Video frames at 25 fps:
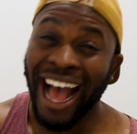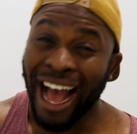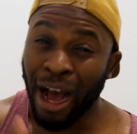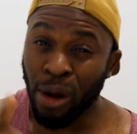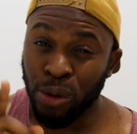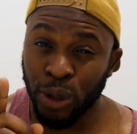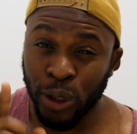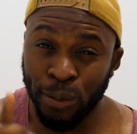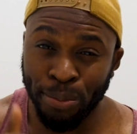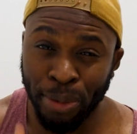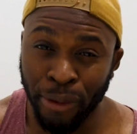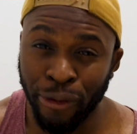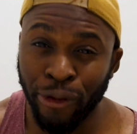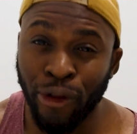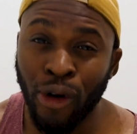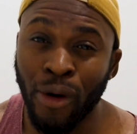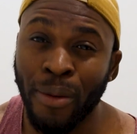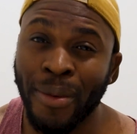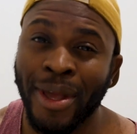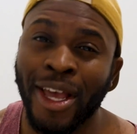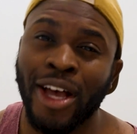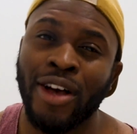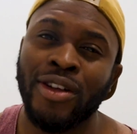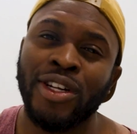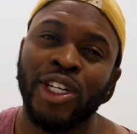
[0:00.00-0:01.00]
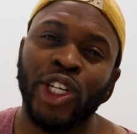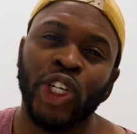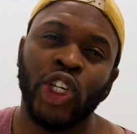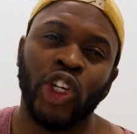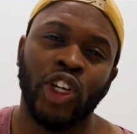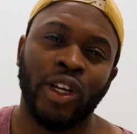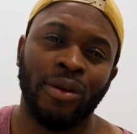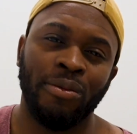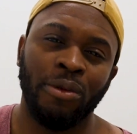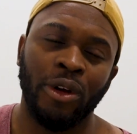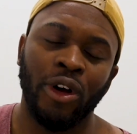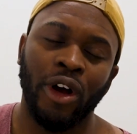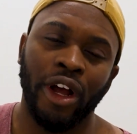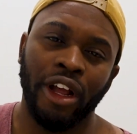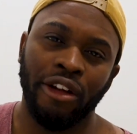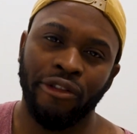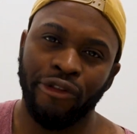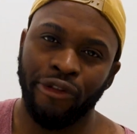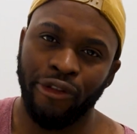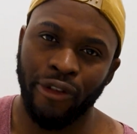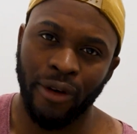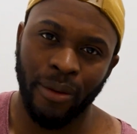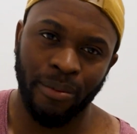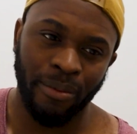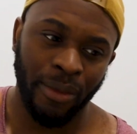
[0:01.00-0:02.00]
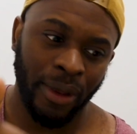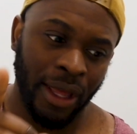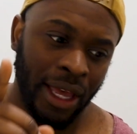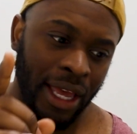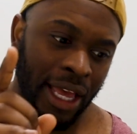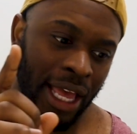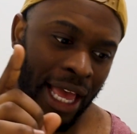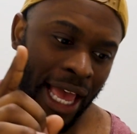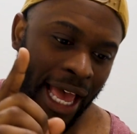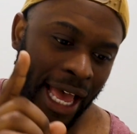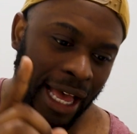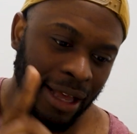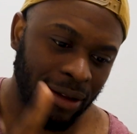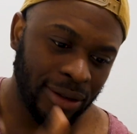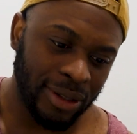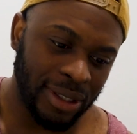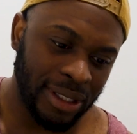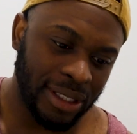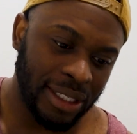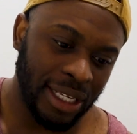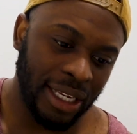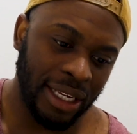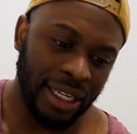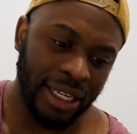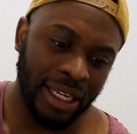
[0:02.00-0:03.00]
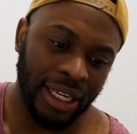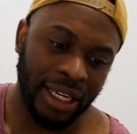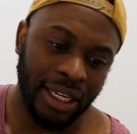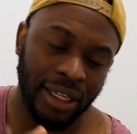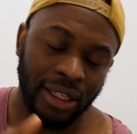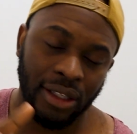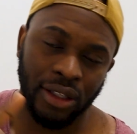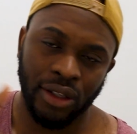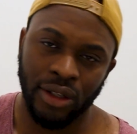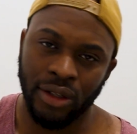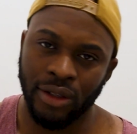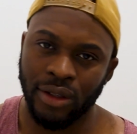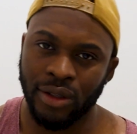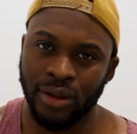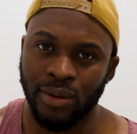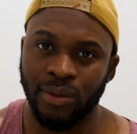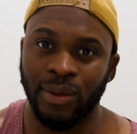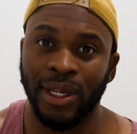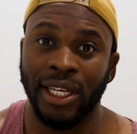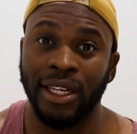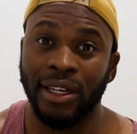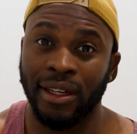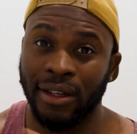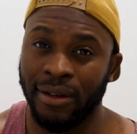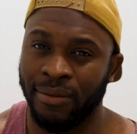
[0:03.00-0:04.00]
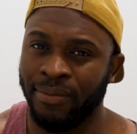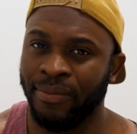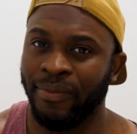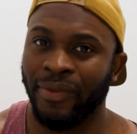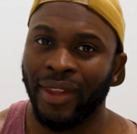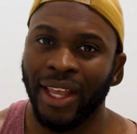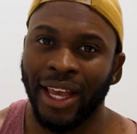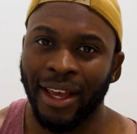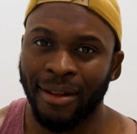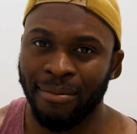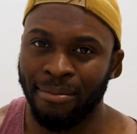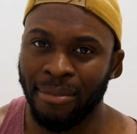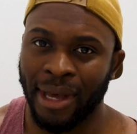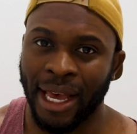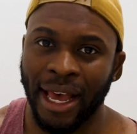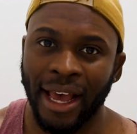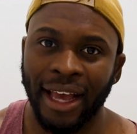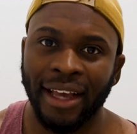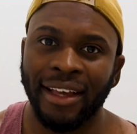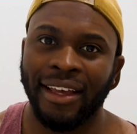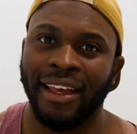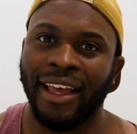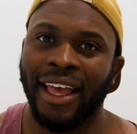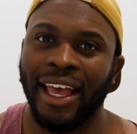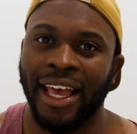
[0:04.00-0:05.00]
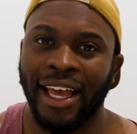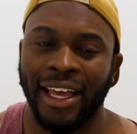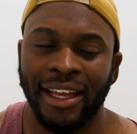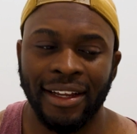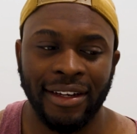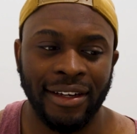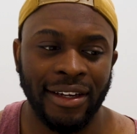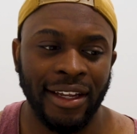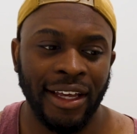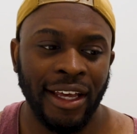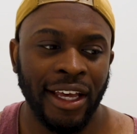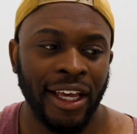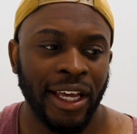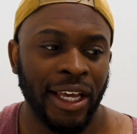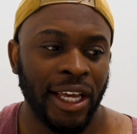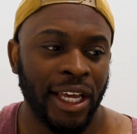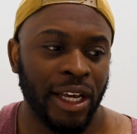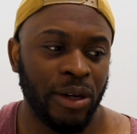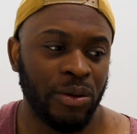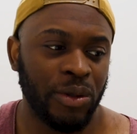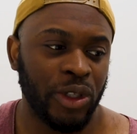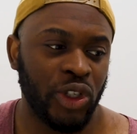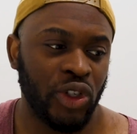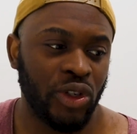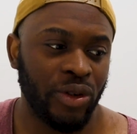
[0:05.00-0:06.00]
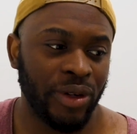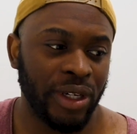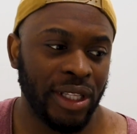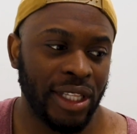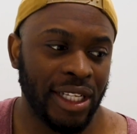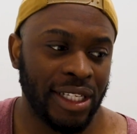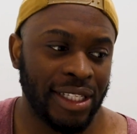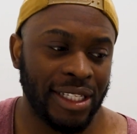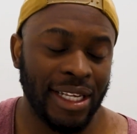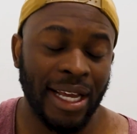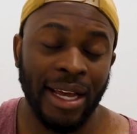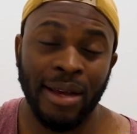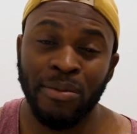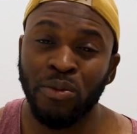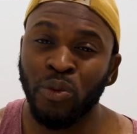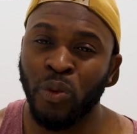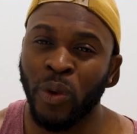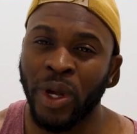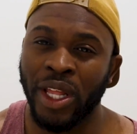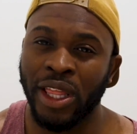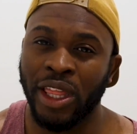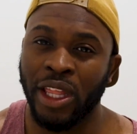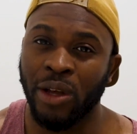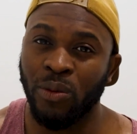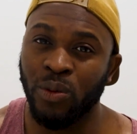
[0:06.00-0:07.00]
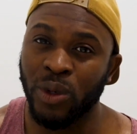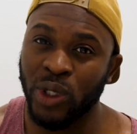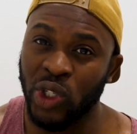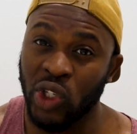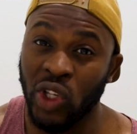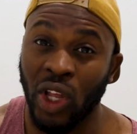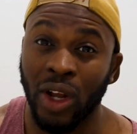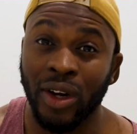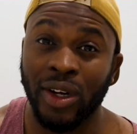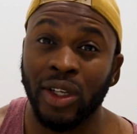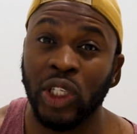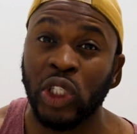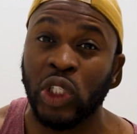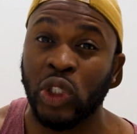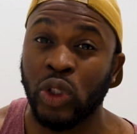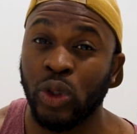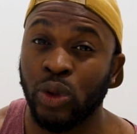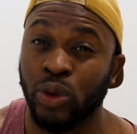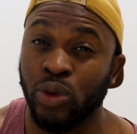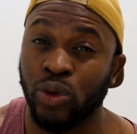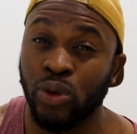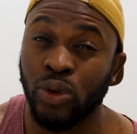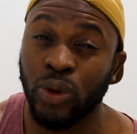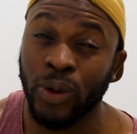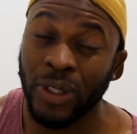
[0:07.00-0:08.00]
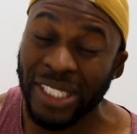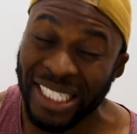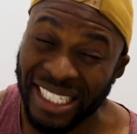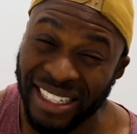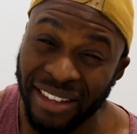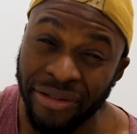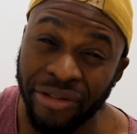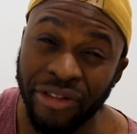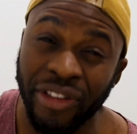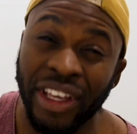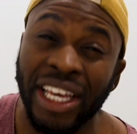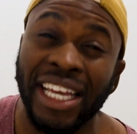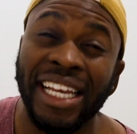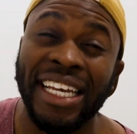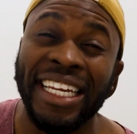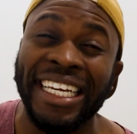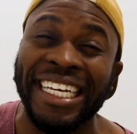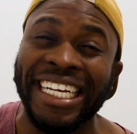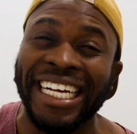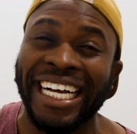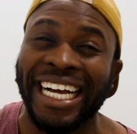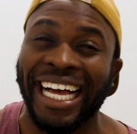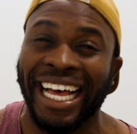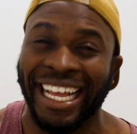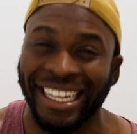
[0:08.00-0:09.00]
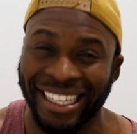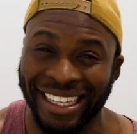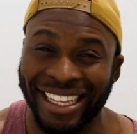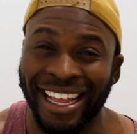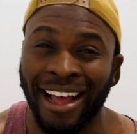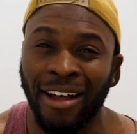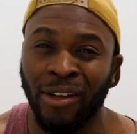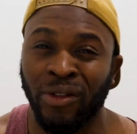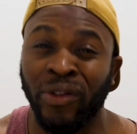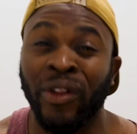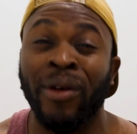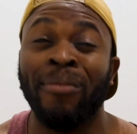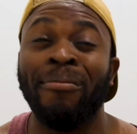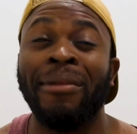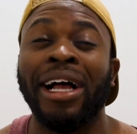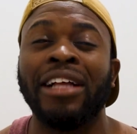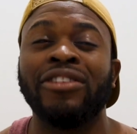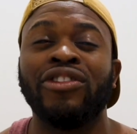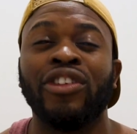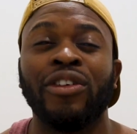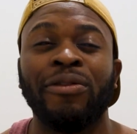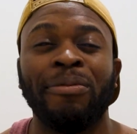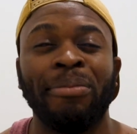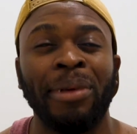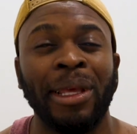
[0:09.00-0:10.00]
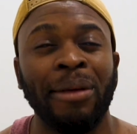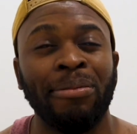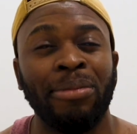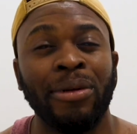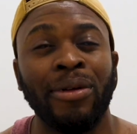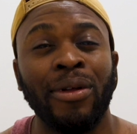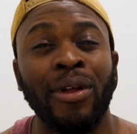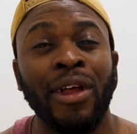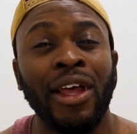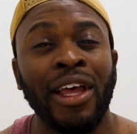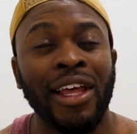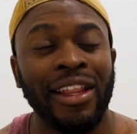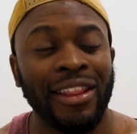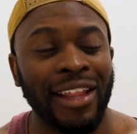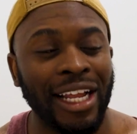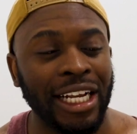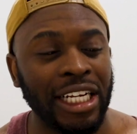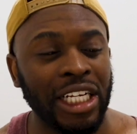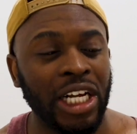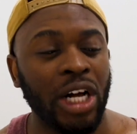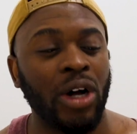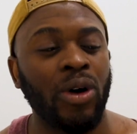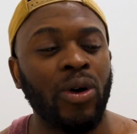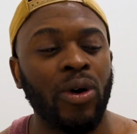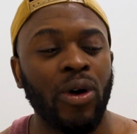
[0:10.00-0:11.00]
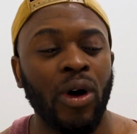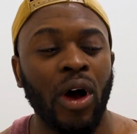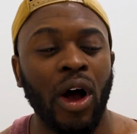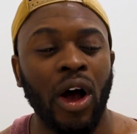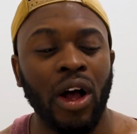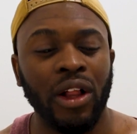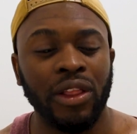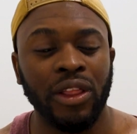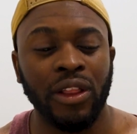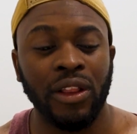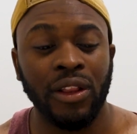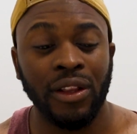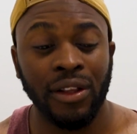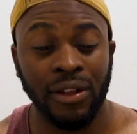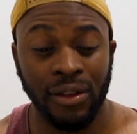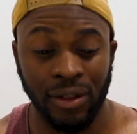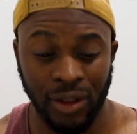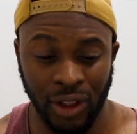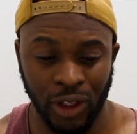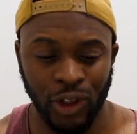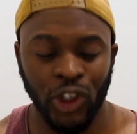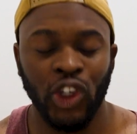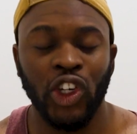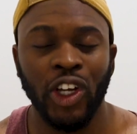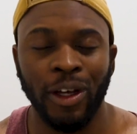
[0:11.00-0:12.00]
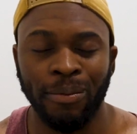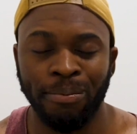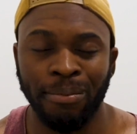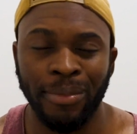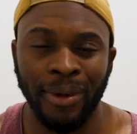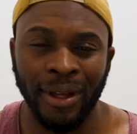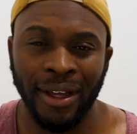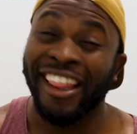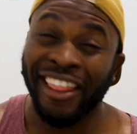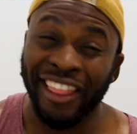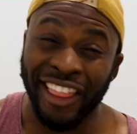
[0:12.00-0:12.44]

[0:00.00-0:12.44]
I was performing on a ship going from Helsinki to Sweden and back, and it was during the time when they were starting to severely cut down the amount of people that go on the ship.